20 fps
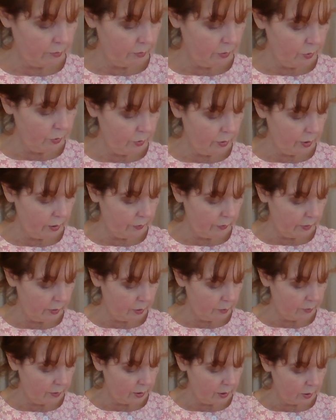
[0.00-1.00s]
mood in
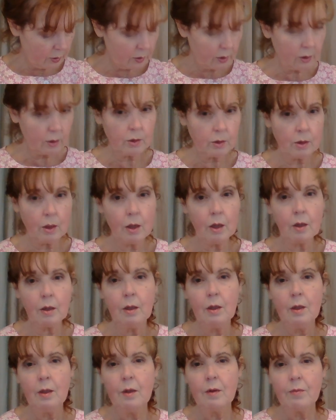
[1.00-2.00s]
there because they saw
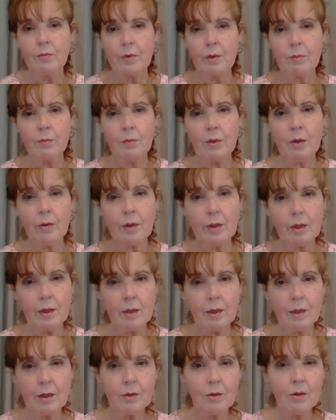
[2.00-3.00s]

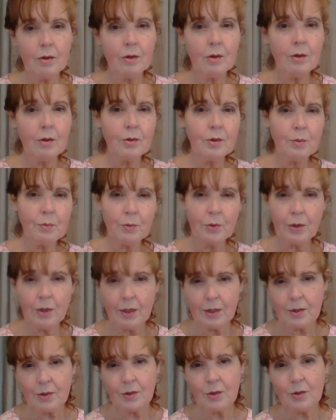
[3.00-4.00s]
Marianne all
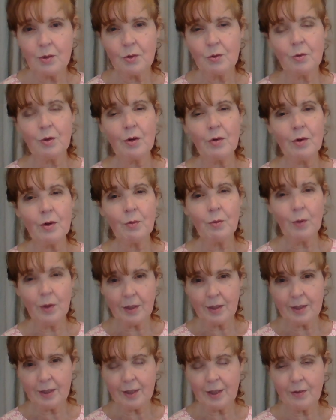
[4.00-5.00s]
depressed and dreary
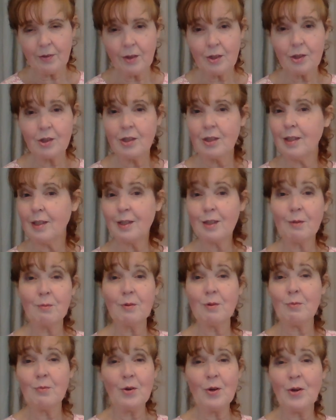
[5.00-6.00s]
one day, and then she gets up
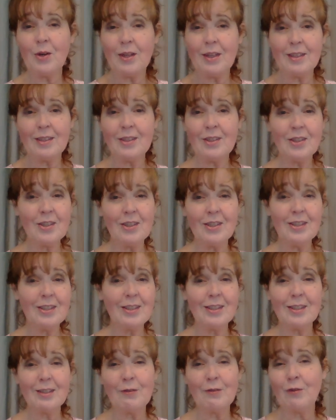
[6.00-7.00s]
in the morning and she's
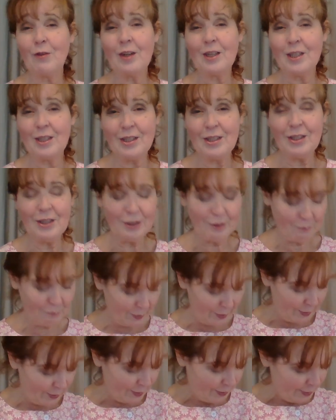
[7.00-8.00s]
just fresh as she can
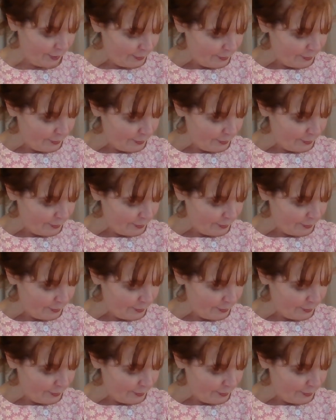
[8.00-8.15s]
be.